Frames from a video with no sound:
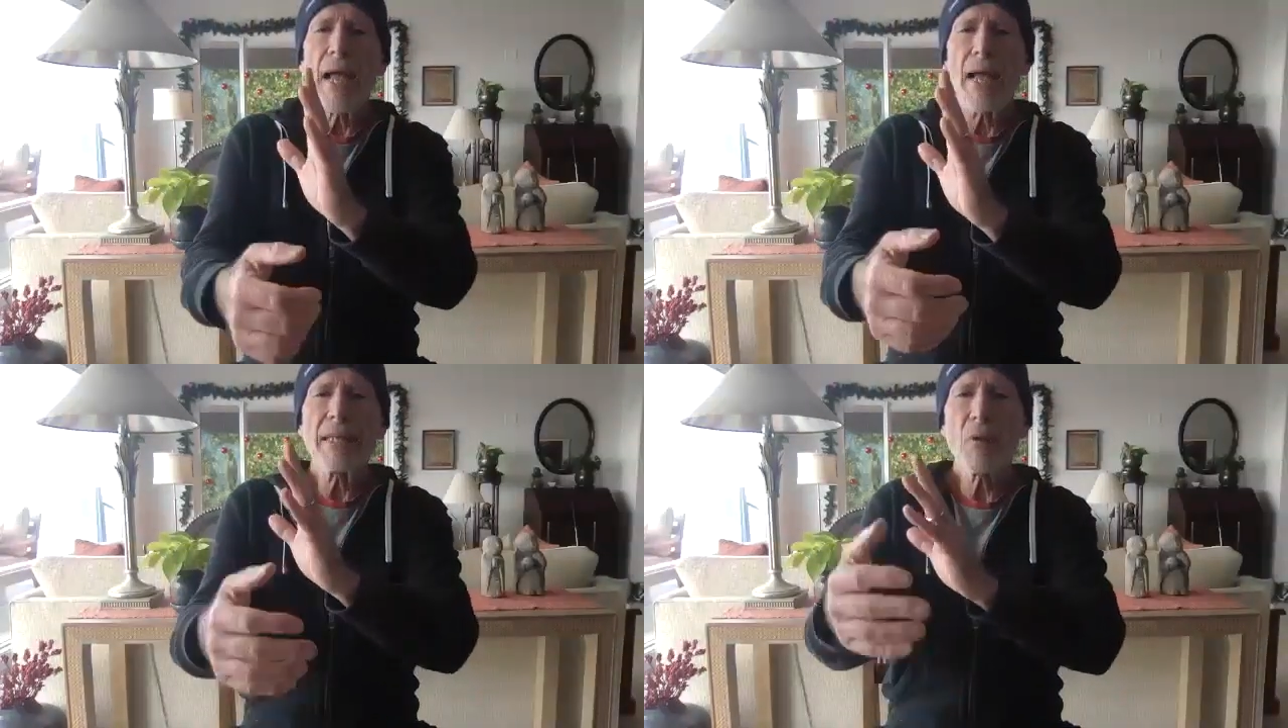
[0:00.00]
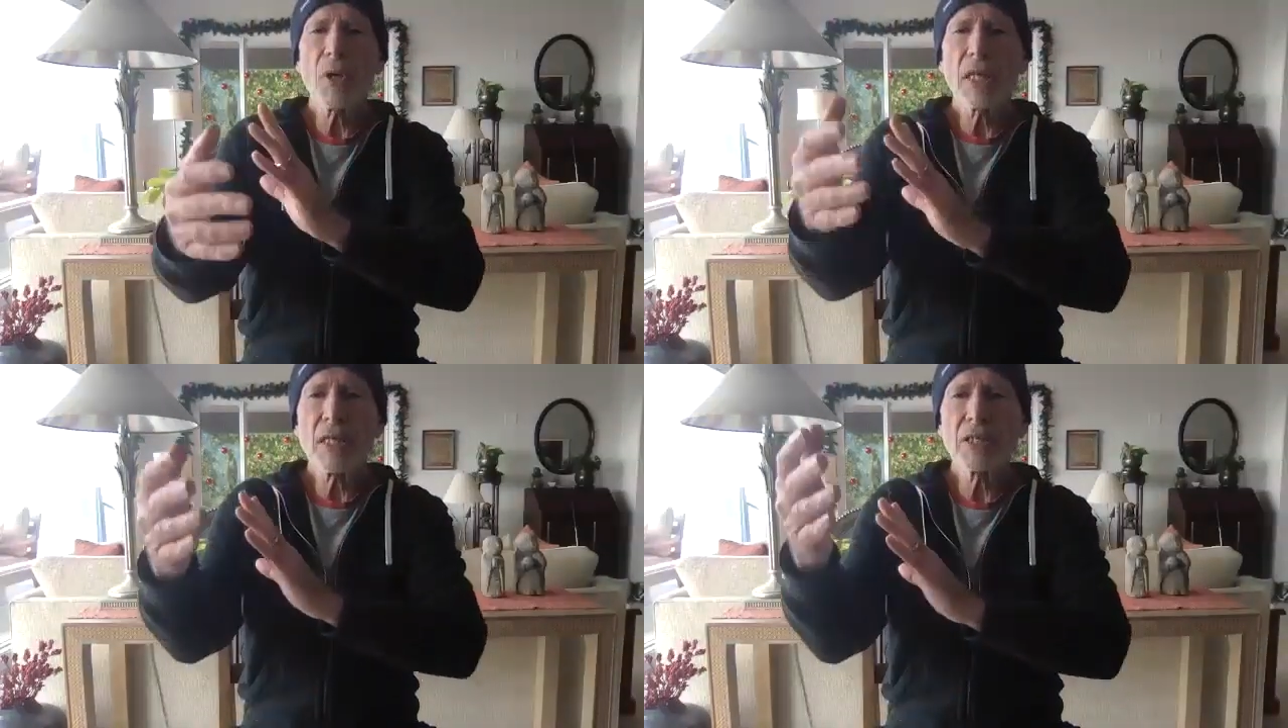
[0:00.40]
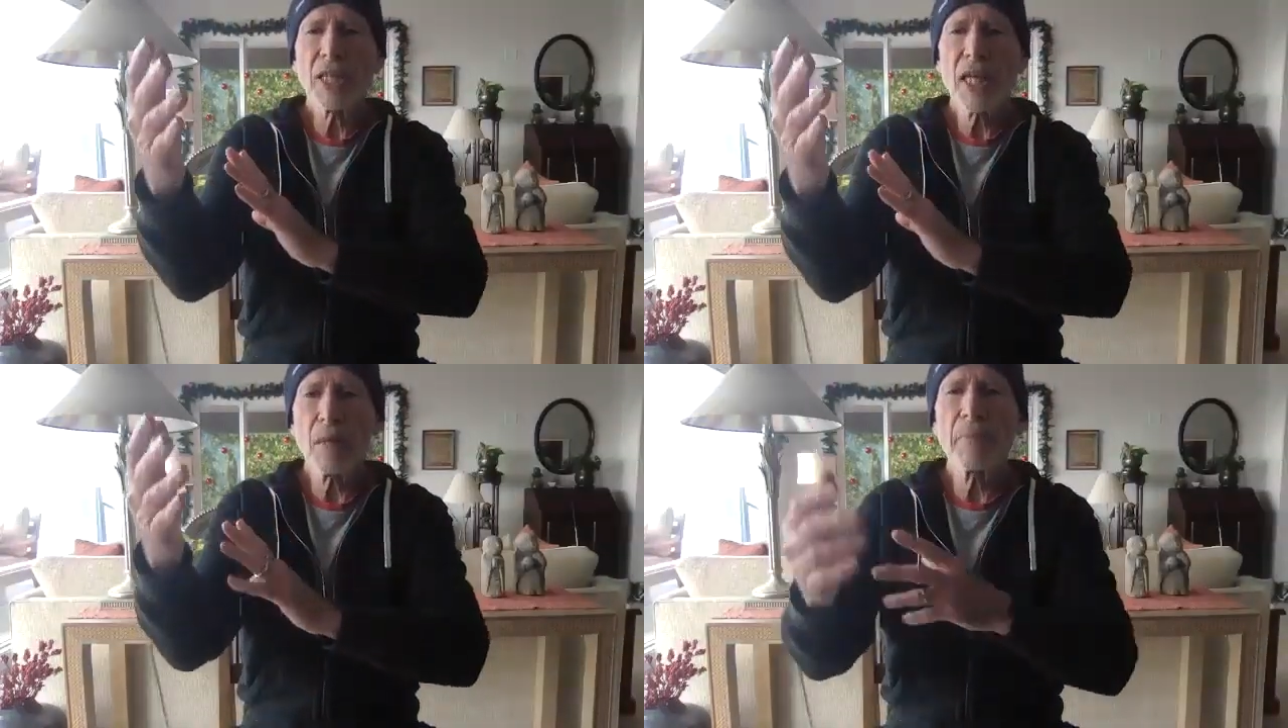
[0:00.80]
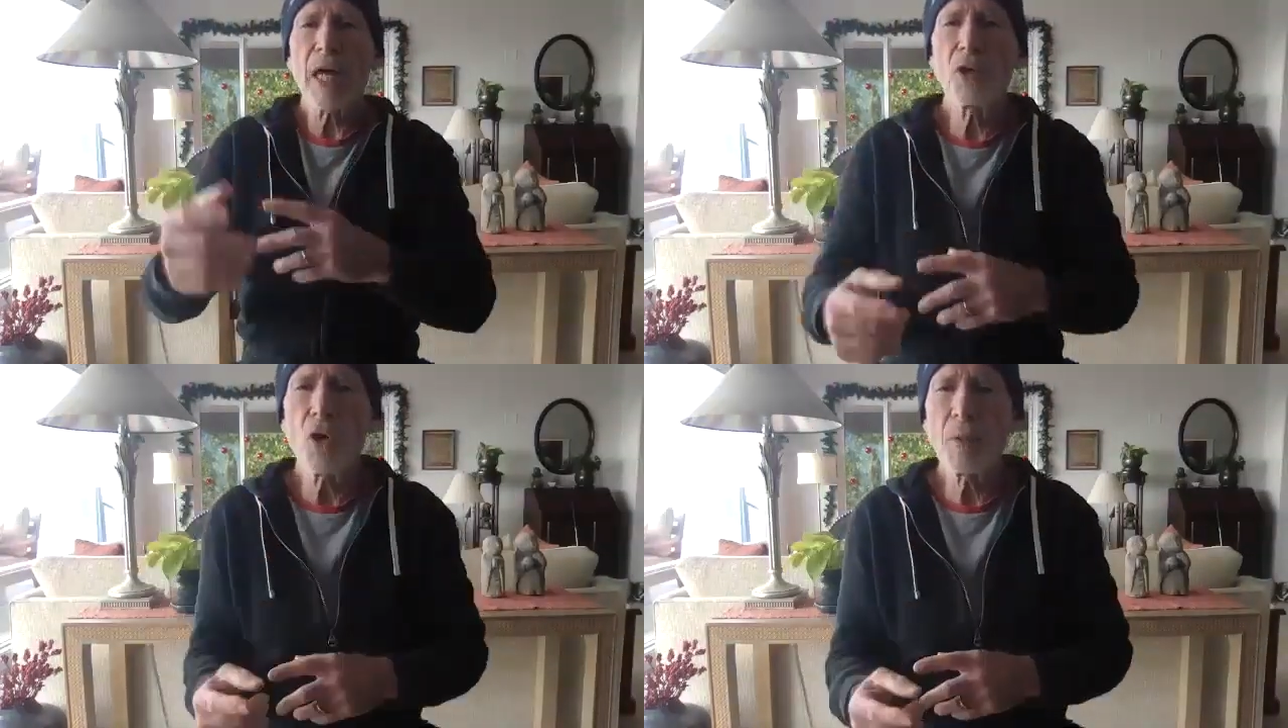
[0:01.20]
And now we're going to set up. Now,
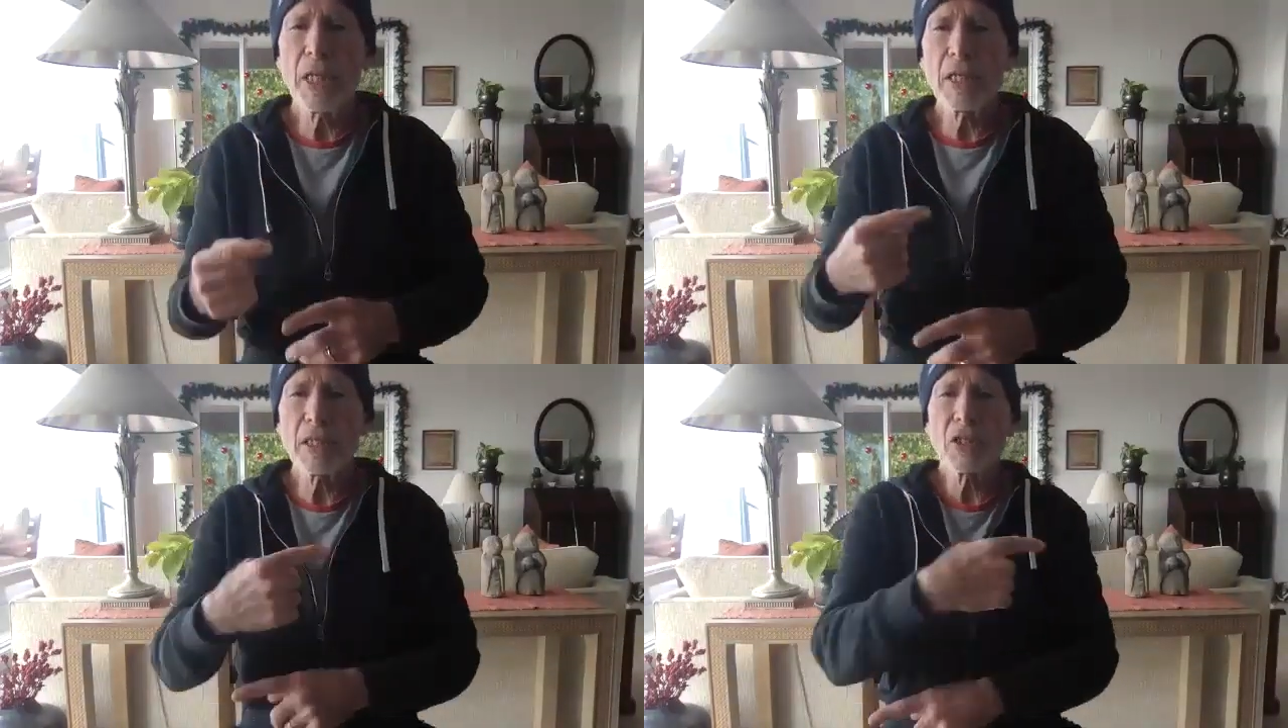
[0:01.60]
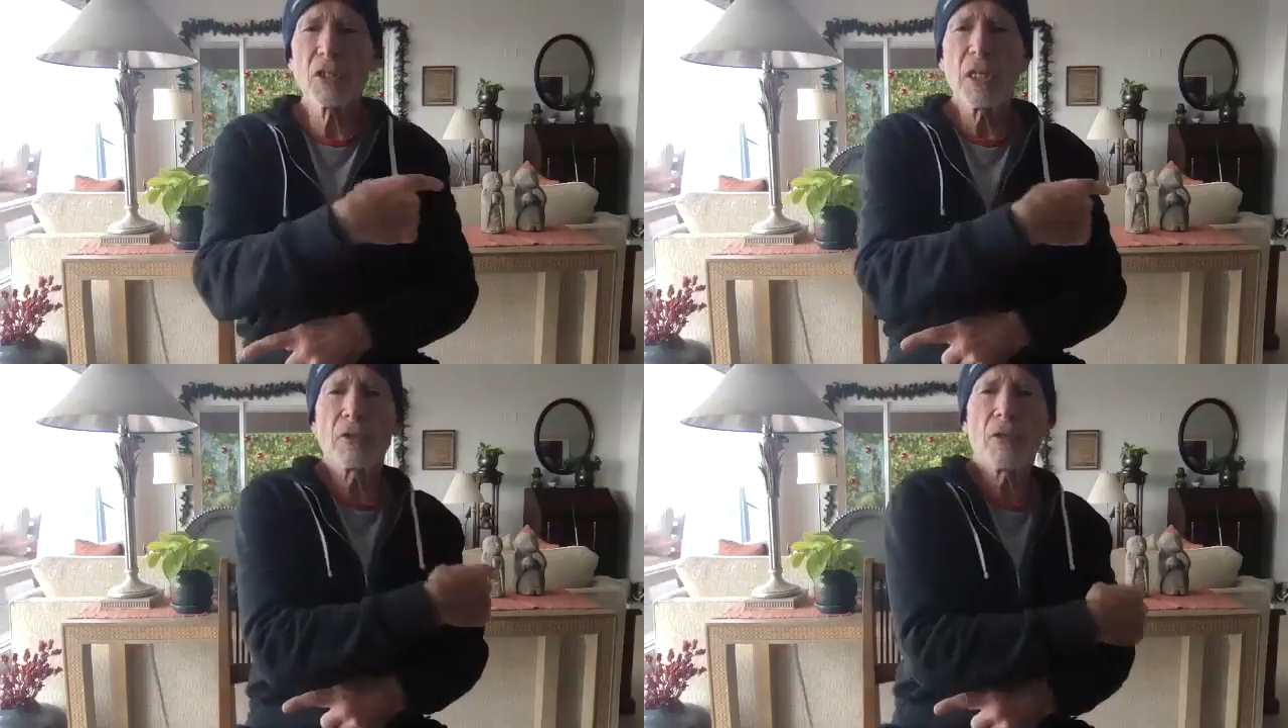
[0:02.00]
normally this is done